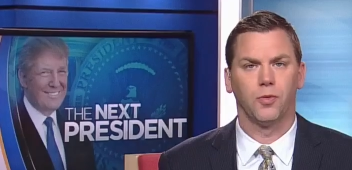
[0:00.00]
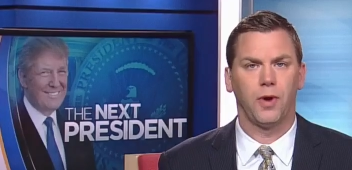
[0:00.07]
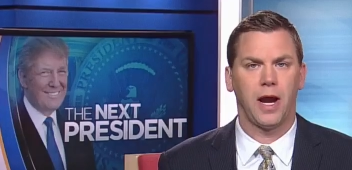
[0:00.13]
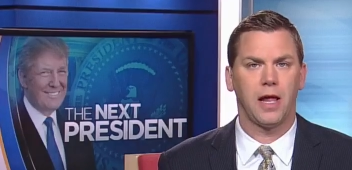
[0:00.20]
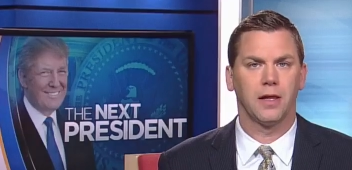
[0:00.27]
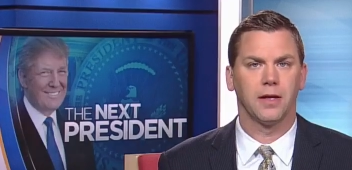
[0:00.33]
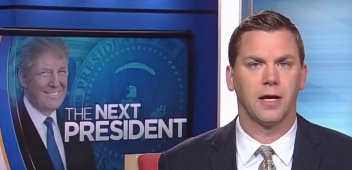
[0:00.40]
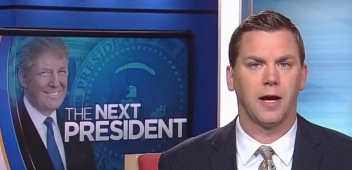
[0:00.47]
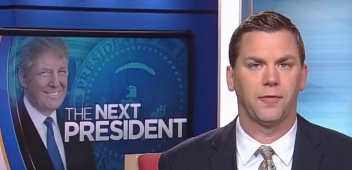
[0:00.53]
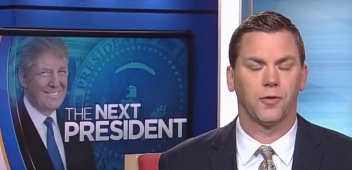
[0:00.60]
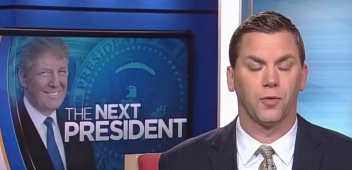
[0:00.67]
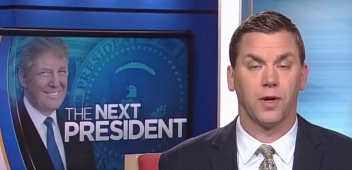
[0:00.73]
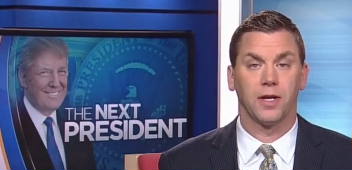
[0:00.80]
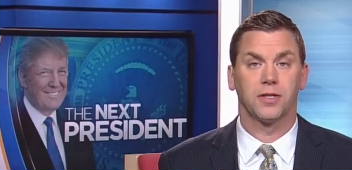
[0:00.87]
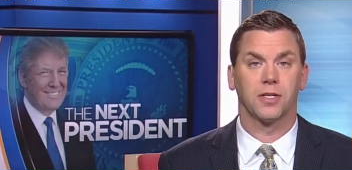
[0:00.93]
Speaker 1: rally after
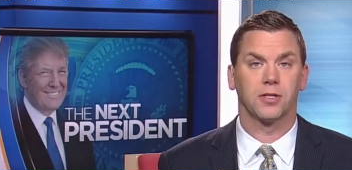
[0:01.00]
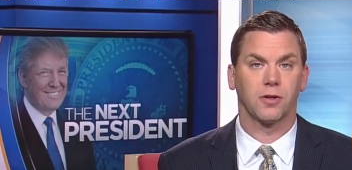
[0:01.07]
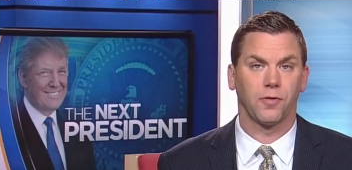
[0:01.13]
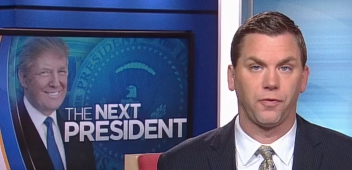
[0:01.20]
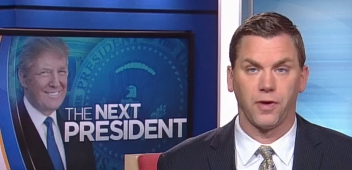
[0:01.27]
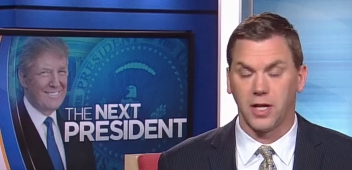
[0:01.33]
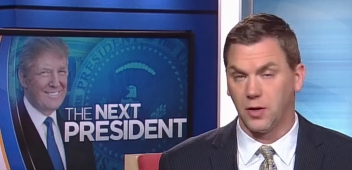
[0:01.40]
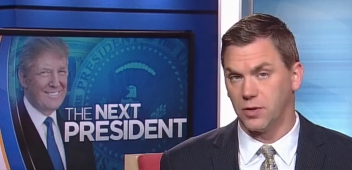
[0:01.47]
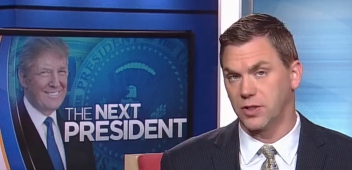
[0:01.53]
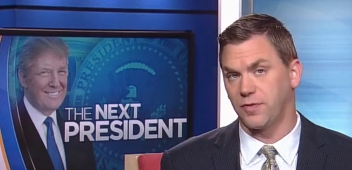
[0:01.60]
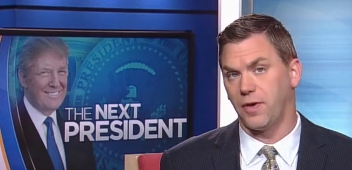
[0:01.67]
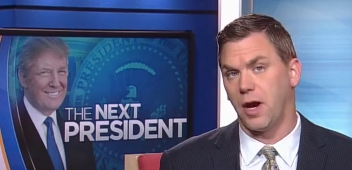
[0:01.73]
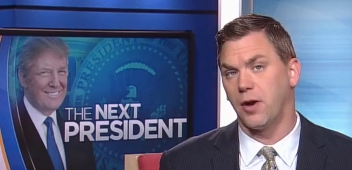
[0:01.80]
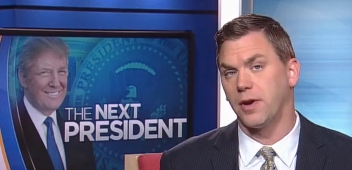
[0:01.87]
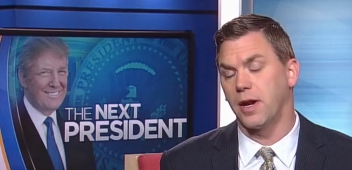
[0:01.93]
racist graffiti was
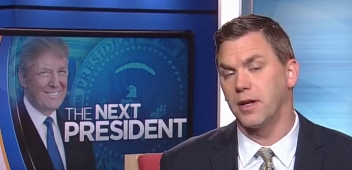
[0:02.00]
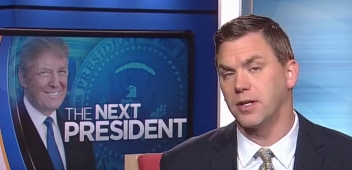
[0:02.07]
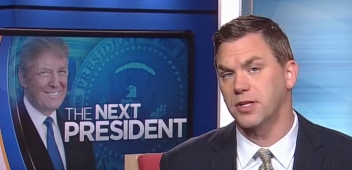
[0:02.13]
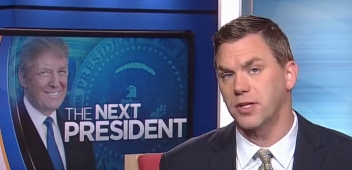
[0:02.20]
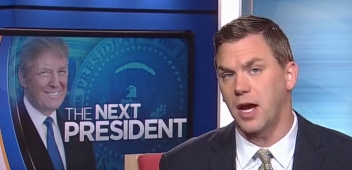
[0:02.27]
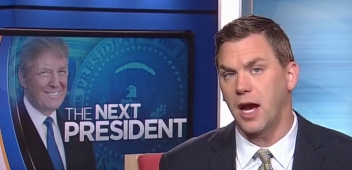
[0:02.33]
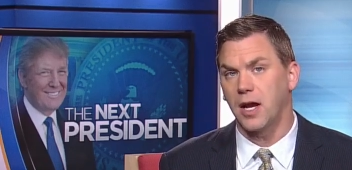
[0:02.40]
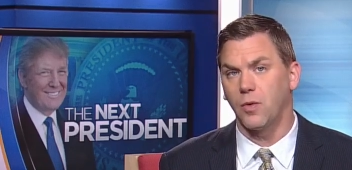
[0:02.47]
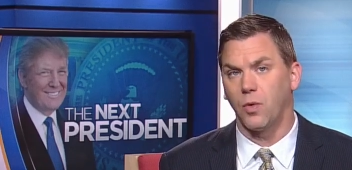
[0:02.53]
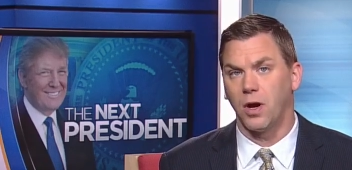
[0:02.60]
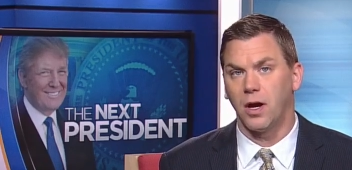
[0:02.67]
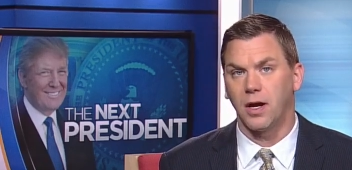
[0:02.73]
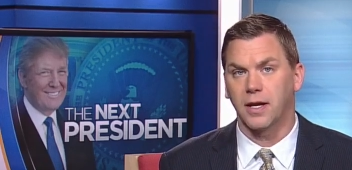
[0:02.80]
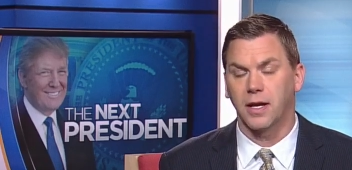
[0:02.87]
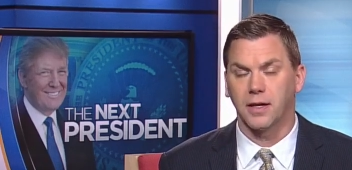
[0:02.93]
found on a
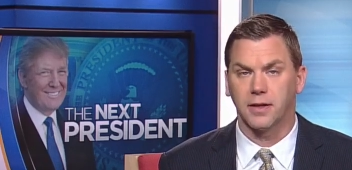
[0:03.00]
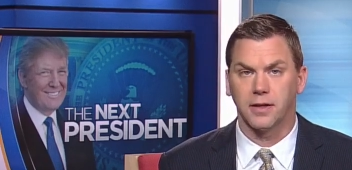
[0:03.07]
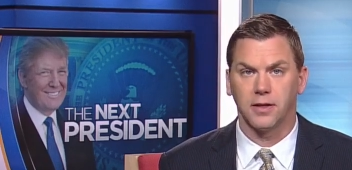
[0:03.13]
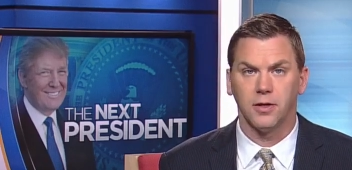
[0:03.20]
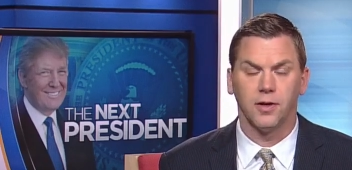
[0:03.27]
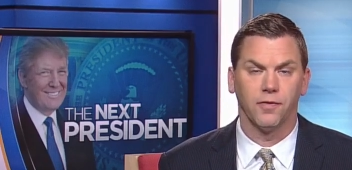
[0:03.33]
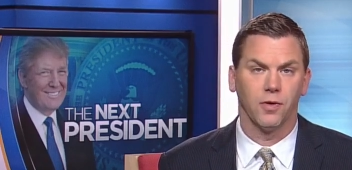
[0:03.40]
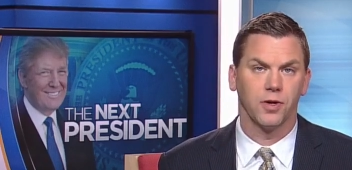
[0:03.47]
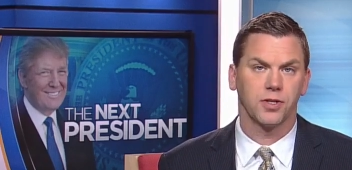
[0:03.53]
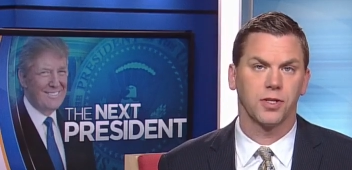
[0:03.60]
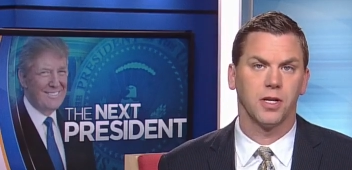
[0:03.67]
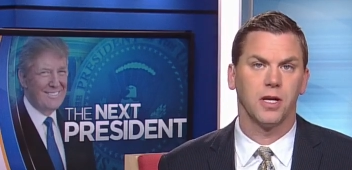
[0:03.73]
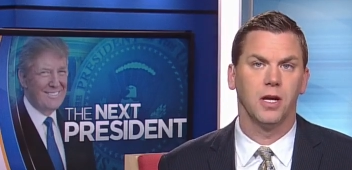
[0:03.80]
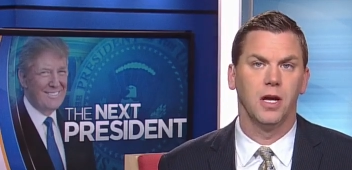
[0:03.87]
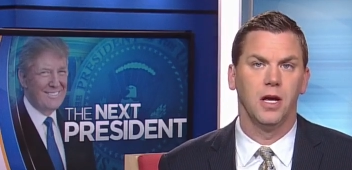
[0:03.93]
sidewalk at the
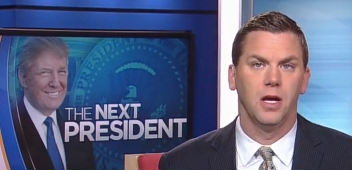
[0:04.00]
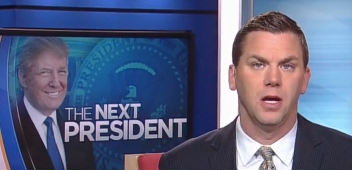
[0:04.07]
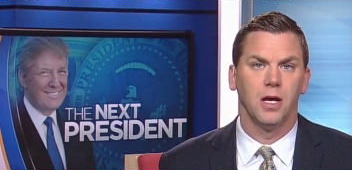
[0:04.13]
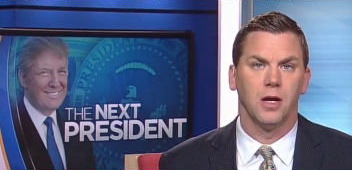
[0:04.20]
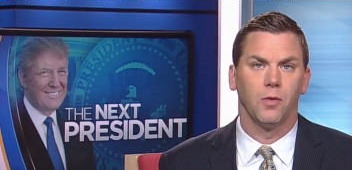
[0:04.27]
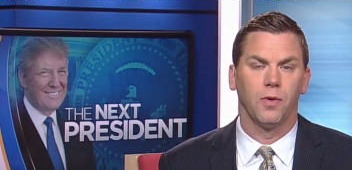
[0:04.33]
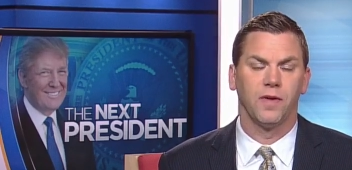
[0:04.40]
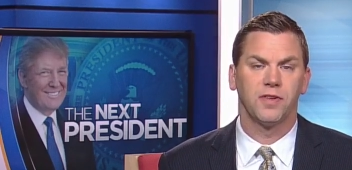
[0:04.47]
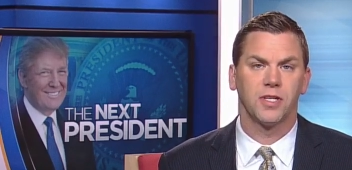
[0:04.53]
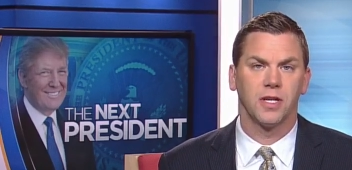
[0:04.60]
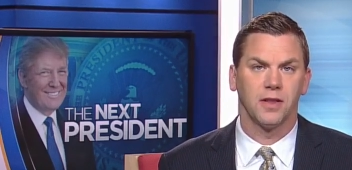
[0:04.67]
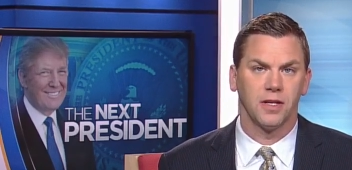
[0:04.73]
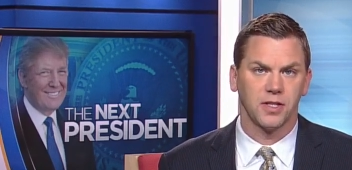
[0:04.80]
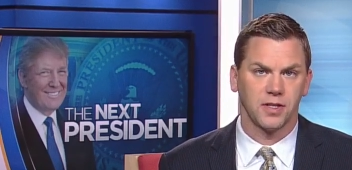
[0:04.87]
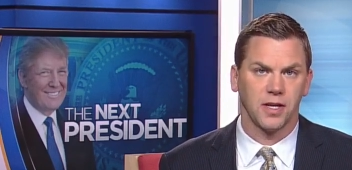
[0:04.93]
university. We've
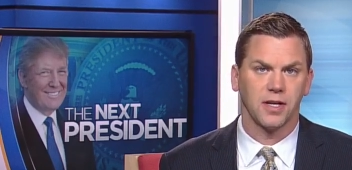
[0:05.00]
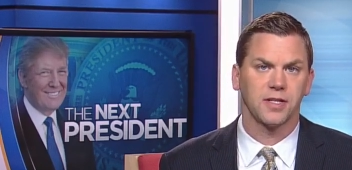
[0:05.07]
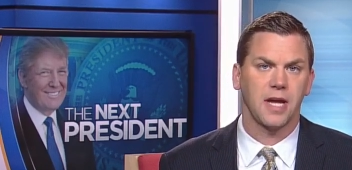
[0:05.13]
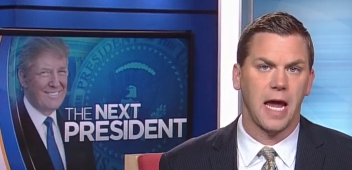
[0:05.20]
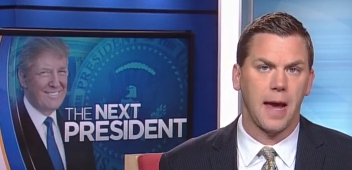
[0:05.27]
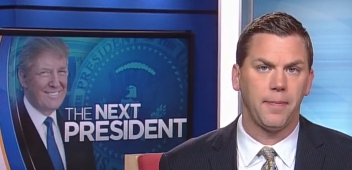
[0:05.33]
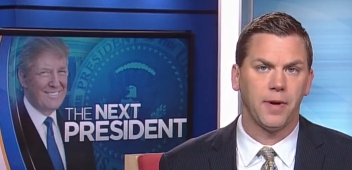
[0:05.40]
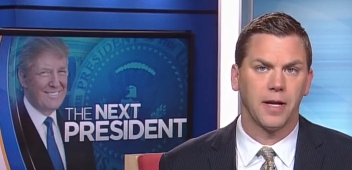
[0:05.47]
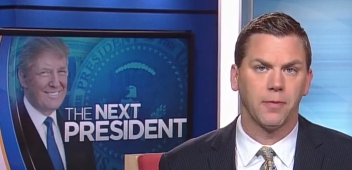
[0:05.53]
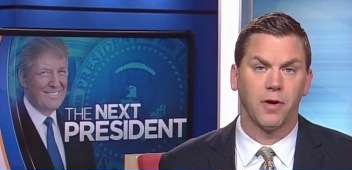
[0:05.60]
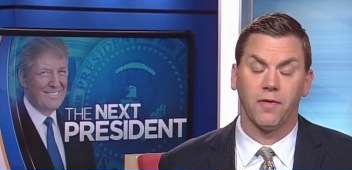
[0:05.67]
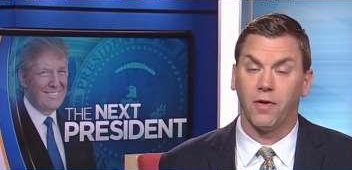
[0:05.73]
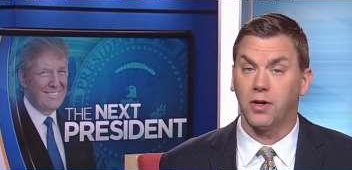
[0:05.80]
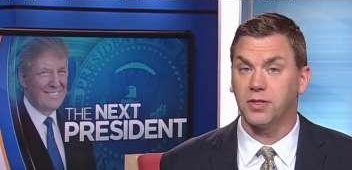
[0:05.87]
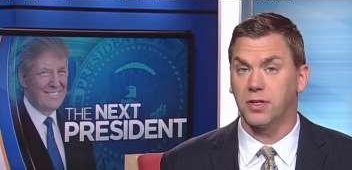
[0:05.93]
seen these things happening, but
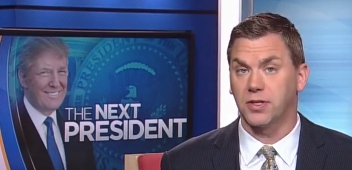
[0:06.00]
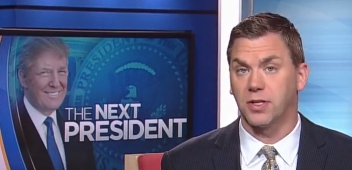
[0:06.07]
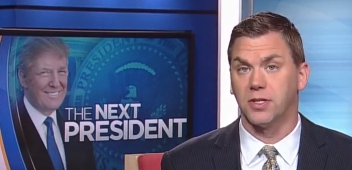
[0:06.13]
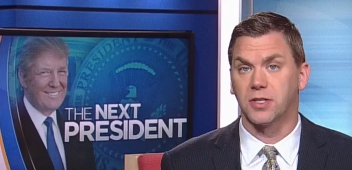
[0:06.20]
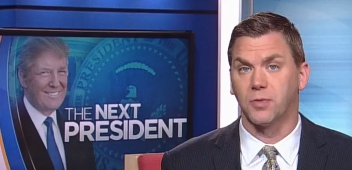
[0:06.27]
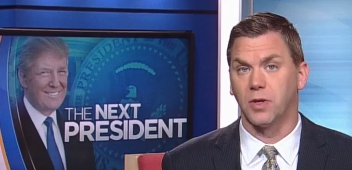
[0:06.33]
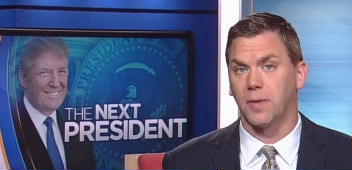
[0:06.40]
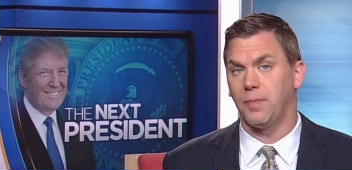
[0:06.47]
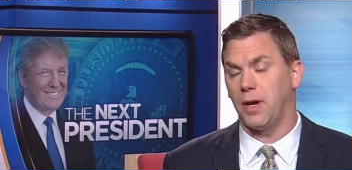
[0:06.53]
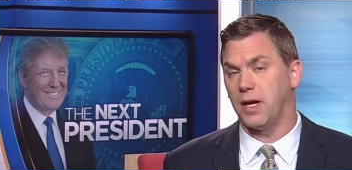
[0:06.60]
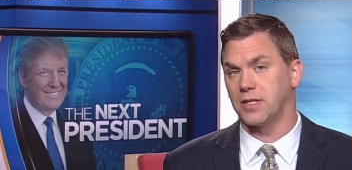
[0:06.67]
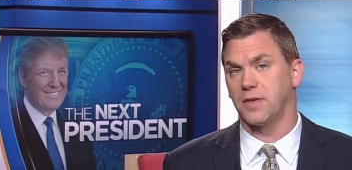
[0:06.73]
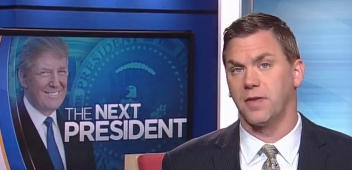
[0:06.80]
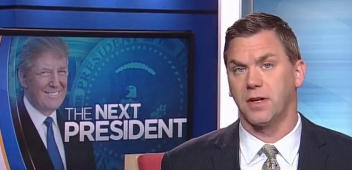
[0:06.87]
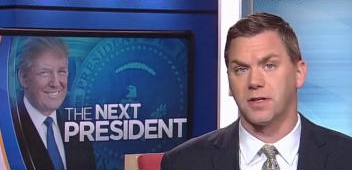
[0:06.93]
we've also seen some really
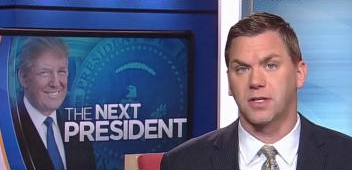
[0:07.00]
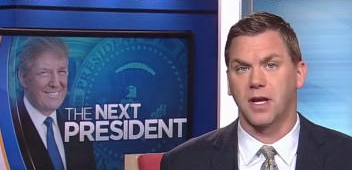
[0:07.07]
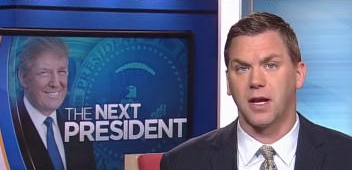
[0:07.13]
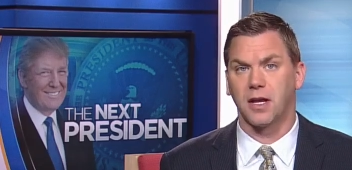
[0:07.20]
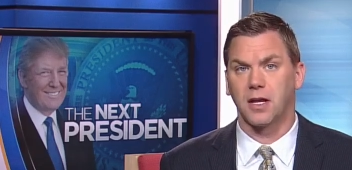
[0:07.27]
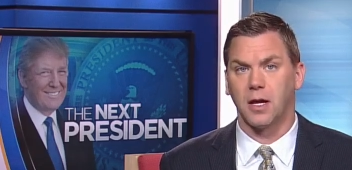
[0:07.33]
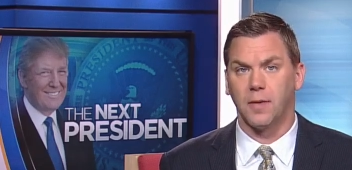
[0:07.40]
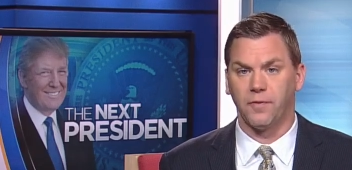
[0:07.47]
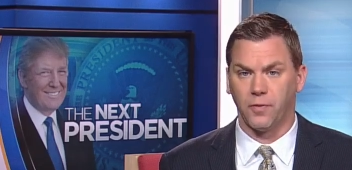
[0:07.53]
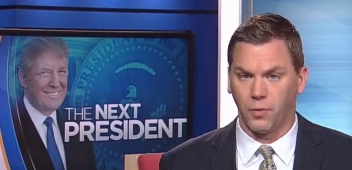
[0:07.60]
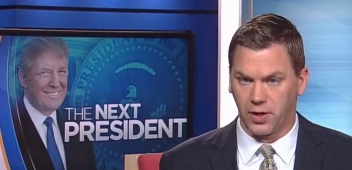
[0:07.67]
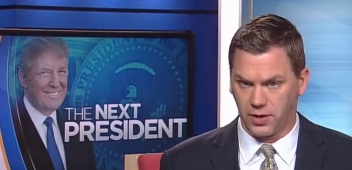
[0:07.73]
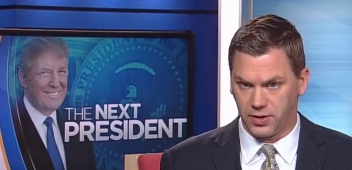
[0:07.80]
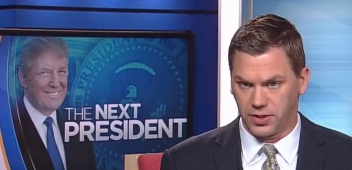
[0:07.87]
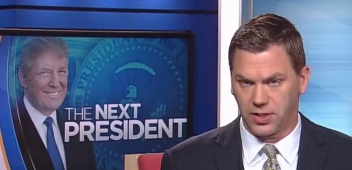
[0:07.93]
positive things kind of come from
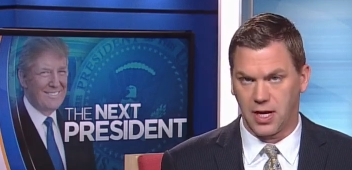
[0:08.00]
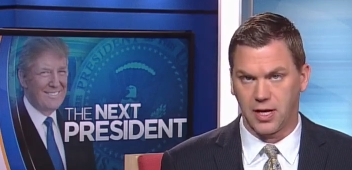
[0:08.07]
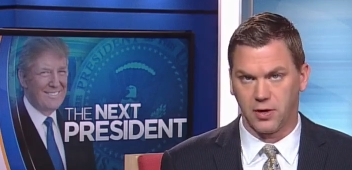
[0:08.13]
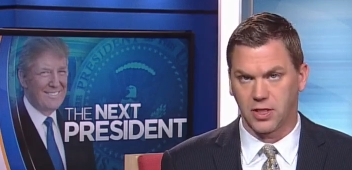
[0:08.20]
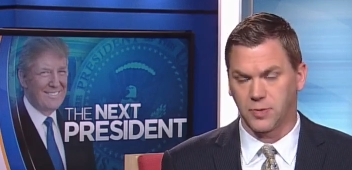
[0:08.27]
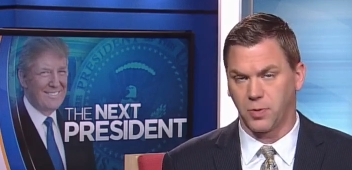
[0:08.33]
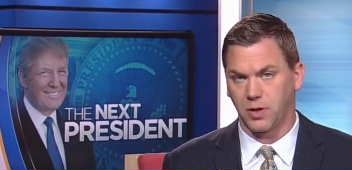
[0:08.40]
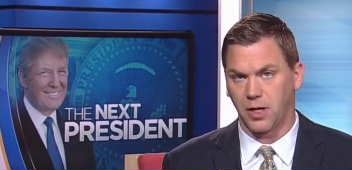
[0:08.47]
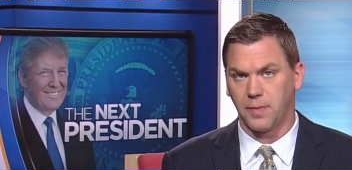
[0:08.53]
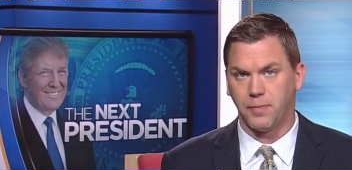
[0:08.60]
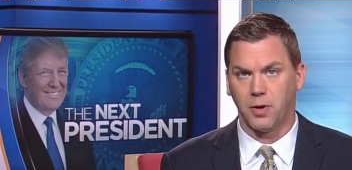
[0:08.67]
what you saw yes. here at Spring Lake